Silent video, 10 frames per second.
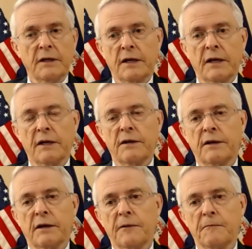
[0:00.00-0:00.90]
And
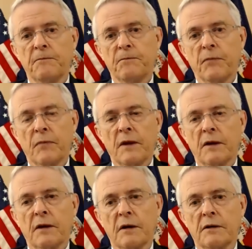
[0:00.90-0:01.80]

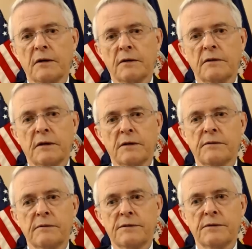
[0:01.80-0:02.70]

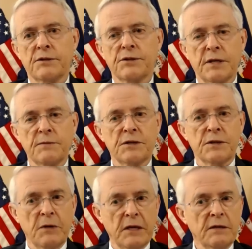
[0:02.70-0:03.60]
it seems to
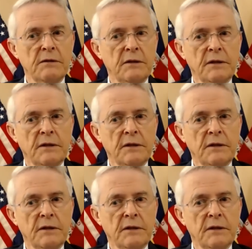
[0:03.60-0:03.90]
be